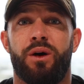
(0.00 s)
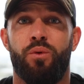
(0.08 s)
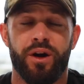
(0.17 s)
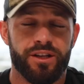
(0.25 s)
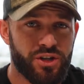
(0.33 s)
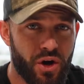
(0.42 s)
I
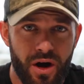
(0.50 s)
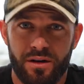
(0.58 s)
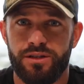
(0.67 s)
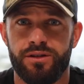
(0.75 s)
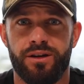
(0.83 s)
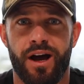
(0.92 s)
want to
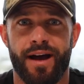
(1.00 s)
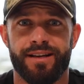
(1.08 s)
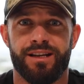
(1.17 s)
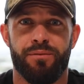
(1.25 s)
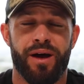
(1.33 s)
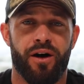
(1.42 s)
talk to you
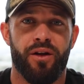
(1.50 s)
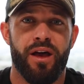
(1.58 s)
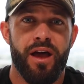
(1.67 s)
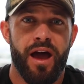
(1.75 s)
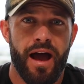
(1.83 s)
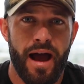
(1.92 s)
guys about
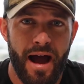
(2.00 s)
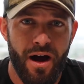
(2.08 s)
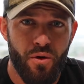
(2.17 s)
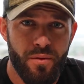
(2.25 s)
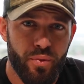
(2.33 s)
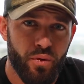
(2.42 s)

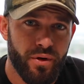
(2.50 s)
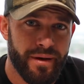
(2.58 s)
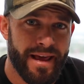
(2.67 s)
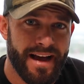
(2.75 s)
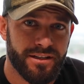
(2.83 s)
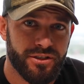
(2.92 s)
how
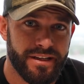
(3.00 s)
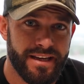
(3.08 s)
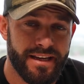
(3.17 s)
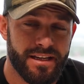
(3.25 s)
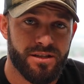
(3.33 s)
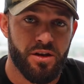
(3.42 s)
important it
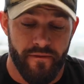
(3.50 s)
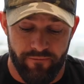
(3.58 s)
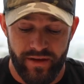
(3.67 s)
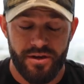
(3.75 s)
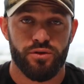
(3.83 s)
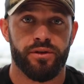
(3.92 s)
actually is
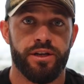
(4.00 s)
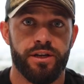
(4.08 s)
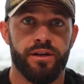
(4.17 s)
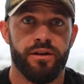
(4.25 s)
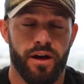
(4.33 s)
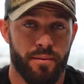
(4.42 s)

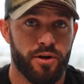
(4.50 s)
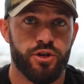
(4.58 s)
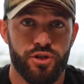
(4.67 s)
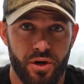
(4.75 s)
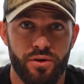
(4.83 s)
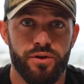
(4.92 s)
visually. I'm gonna
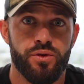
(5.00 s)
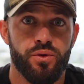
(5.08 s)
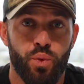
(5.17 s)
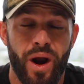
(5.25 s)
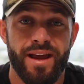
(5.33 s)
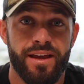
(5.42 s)
show you
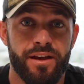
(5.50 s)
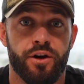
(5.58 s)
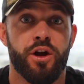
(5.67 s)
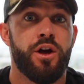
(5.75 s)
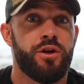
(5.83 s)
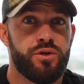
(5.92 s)
right
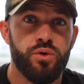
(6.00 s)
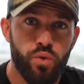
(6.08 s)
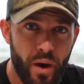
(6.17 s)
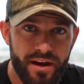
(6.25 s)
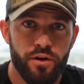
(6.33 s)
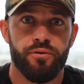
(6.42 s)
here to
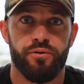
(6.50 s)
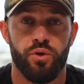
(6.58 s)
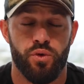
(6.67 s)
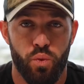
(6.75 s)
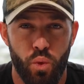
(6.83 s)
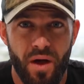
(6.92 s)
weigh your
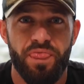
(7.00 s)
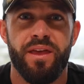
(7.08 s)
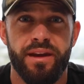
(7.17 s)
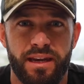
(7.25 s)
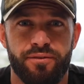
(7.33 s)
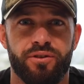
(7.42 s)
food, what the
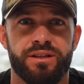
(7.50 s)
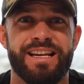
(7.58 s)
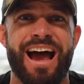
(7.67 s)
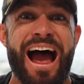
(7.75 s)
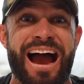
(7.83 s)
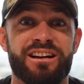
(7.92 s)

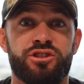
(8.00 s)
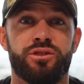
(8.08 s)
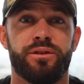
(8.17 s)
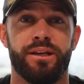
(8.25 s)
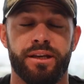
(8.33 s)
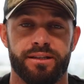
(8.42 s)
difference
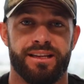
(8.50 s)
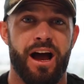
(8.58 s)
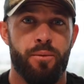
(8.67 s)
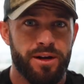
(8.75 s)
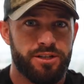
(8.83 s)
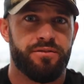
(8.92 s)
actually is,
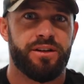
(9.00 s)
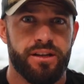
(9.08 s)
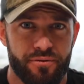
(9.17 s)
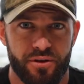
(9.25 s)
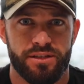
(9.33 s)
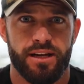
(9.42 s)
how much of a
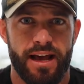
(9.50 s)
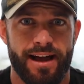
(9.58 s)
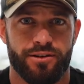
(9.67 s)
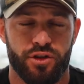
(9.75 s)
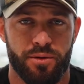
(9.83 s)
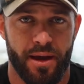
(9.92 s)
difference it
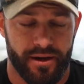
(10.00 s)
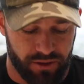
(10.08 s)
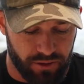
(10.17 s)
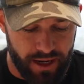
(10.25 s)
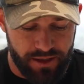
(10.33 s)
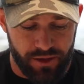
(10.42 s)
actually makes,
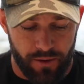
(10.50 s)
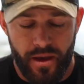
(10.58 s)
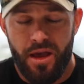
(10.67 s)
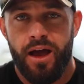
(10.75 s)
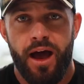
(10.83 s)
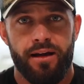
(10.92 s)
okay? So
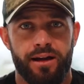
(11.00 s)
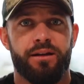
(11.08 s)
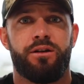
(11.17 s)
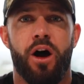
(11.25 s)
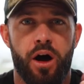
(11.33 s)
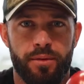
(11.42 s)
I got
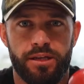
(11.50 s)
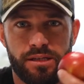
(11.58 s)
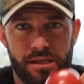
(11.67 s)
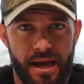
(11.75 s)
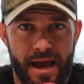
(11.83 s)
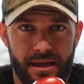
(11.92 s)
a common
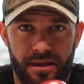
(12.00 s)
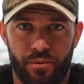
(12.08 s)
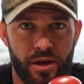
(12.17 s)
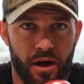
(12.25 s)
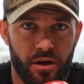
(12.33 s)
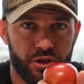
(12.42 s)
snack that
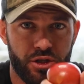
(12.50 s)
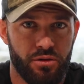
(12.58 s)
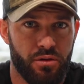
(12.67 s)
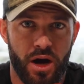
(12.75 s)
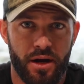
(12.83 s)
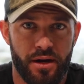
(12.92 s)
we all
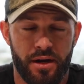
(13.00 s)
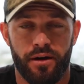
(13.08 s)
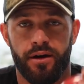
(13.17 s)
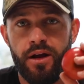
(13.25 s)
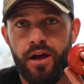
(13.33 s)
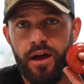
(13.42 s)
chew on
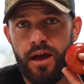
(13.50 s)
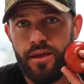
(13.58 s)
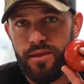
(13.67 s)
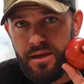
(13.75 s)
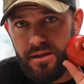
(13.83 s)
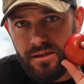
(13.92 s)
here,
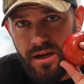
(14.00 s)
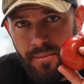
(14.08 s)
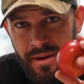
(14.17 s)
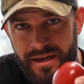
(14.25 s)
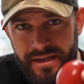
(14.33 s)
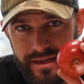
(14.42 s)
and these
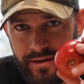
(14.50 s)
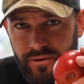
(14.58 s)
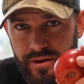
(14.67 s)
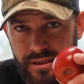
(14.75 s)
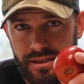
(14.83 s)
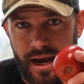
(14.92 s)
come in
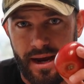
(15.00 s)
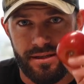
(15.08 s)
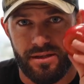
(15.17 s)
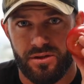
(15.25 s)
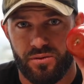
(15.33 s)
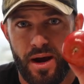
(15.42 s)
different
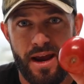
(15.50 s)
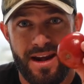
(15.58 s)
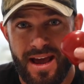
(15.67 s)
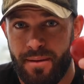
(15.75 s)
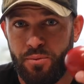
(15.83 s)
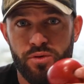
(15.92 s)
sizes, right? An
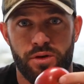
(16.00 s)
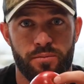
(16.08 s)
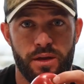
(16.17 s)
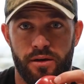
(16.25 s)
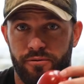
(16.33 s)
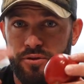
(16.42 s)
apple can
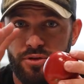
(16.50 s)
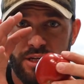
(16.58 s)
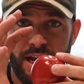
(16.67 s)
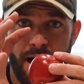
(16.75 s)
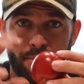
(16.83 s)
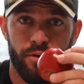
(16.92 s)
be a
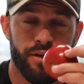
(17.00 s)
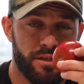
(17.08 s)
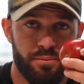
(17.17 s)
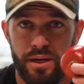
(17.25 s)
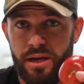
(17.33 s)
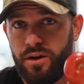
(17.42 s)
Fuji apple that's
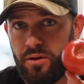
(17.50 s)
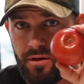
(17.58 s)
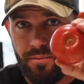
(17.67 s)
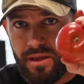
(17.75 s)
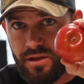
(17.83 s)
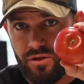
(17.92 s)
big, or it
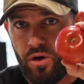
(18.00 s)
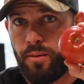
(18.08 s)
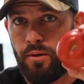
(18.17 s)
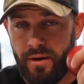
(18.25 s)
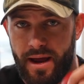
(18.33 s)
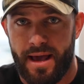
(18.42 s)
could be this
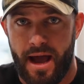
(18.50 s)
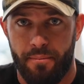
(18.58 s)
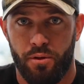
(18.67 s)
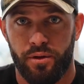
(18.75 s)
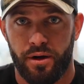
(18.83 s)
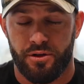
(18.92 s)
normal red
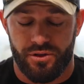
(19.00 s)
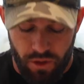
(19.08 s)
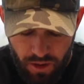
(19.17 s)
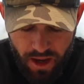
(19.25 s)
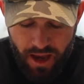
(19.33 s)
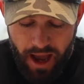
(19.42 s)
apple here.
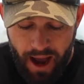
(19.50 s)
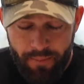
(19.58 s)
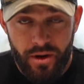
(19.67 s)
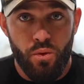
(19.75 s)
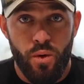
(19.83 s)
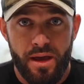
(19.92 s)
So I'm
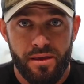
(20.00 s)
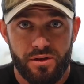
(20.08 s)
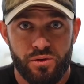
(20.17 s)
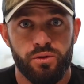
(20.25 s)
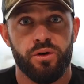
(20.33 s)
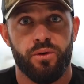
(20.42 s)
gonna weigh
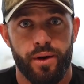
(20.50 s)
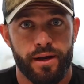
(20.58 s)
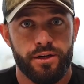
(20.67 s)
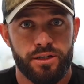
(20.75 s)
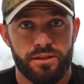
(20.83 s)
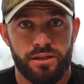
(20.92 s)
this real
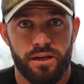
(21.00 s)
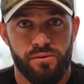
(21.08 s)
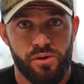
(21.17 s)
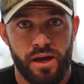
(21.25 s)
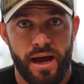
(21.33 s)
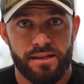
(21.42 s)
quick just to give
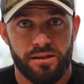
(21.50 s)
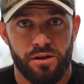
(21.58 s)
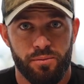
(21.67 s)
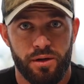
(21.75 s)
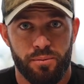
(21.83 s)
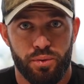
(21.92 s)
you guys a
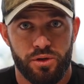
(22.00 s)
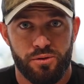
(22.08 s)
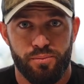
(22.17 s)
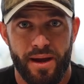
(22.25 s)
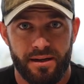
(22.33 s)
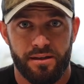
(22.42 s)
little bit of
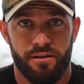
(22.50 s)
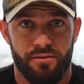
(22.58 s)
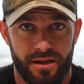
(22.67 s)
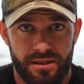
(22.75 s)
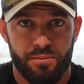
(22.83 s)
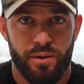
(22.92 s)
perspective
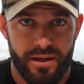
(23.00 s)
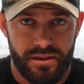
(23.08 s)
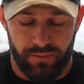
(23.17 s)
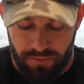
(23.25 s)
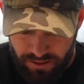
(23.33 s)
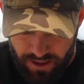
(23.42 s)
and explain
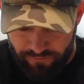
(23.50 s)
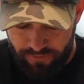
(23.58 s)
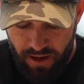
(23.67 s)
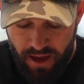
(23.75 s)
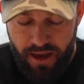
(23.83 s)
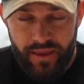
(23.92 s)
some stuff.
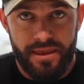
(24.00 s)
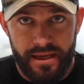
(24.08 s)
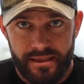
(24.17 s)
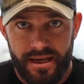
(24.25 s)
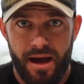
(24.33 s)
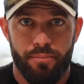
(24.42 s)

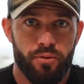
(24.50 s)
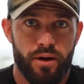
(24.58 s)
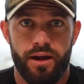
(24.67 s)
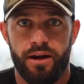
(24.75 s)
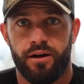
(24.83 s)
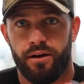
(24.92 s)
This apple
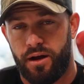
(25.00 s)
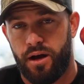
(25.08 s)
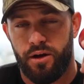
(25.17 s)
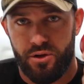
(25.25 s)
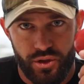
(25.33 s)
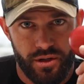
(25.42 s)
right here,
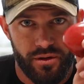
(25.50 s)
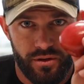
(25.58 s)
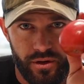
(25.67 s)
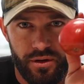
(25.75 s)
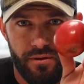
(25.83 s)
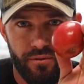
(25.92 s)

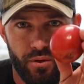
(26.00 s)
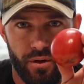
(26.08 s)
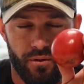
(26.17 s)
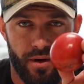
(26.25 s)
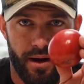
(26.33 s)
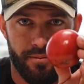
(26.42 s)
134
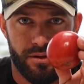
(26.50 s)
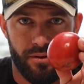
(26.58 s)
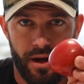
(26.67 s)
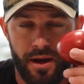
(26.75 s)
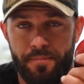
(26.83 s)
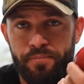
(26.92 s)
grams,
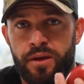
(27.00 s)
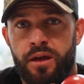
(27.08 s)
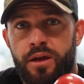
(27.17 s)
okay?